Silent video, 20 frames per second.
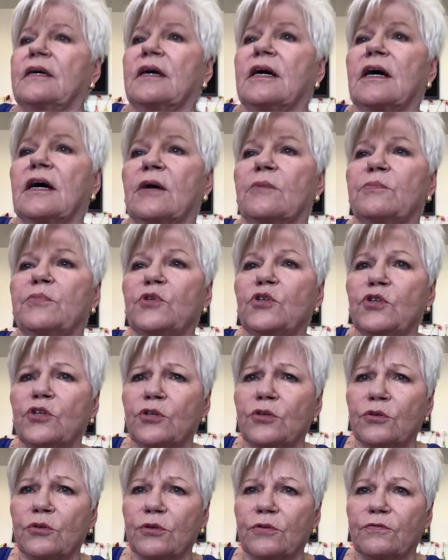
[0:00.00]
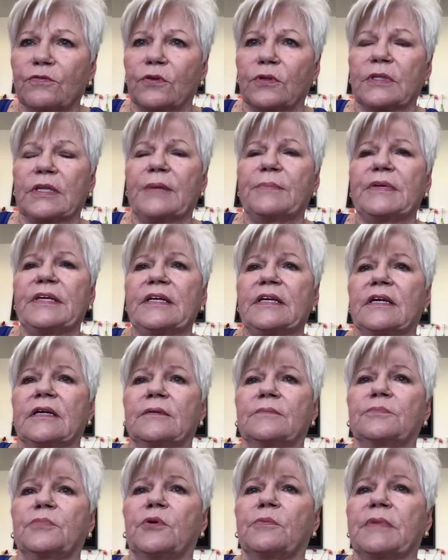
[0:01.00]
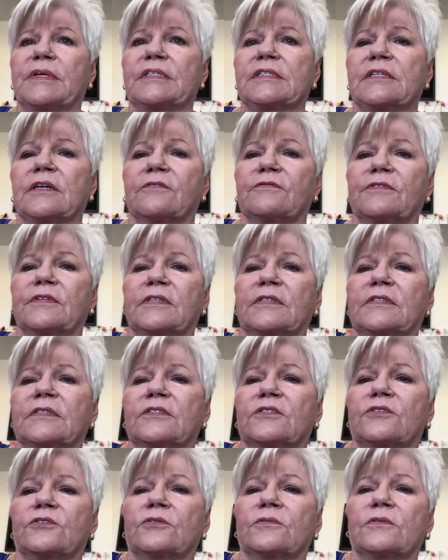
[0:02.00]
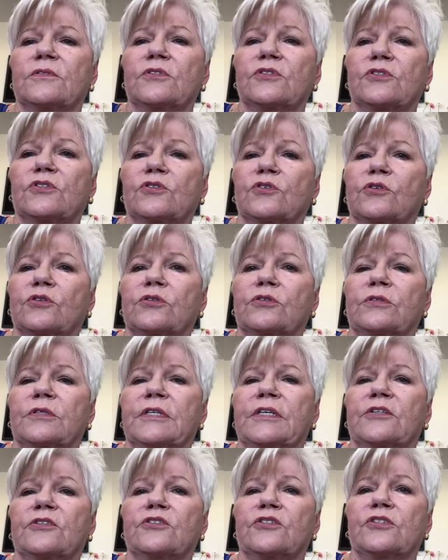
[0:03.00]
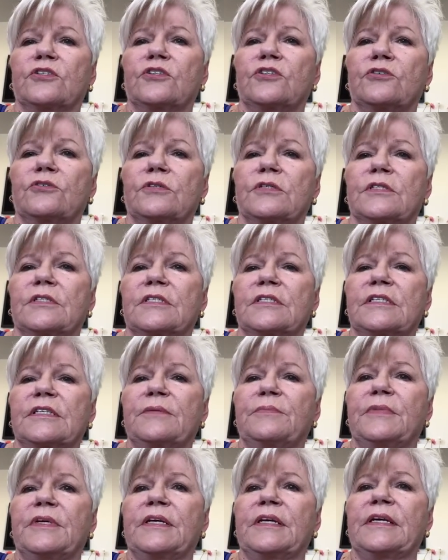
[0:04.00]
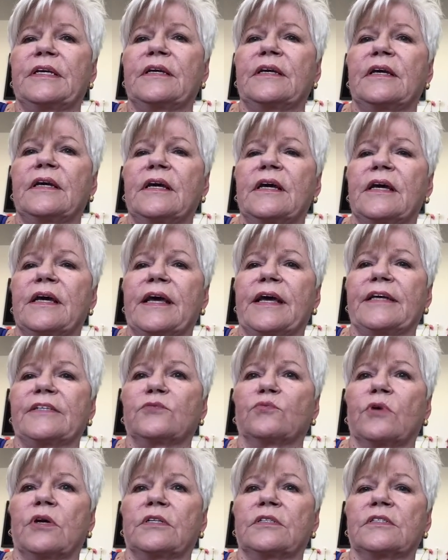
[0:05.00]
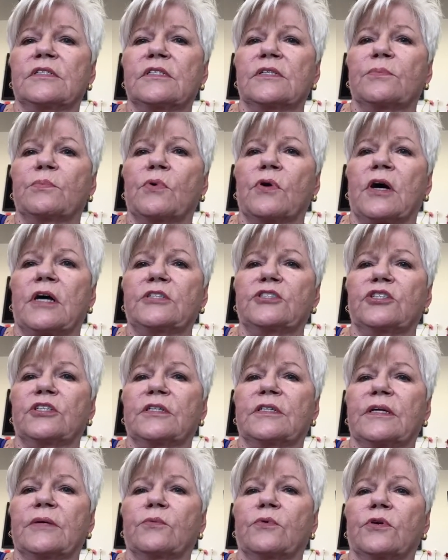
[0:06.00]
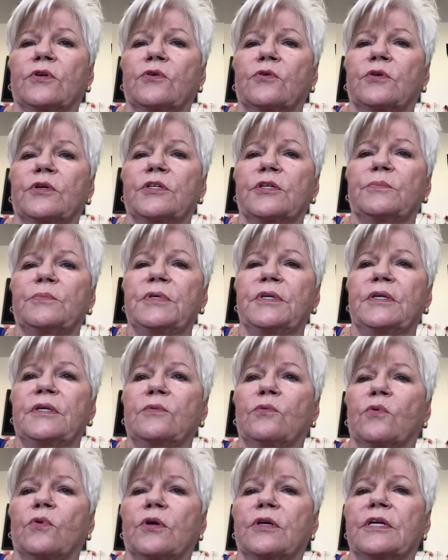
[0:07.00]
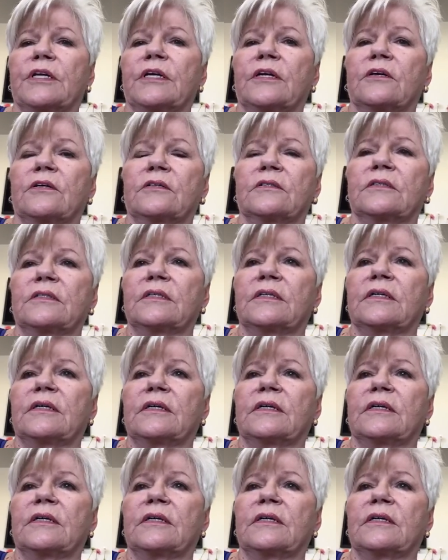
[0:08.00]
a beautiful, let me put myself in a little circle here so you can see me as well as the project that we're going to be working on.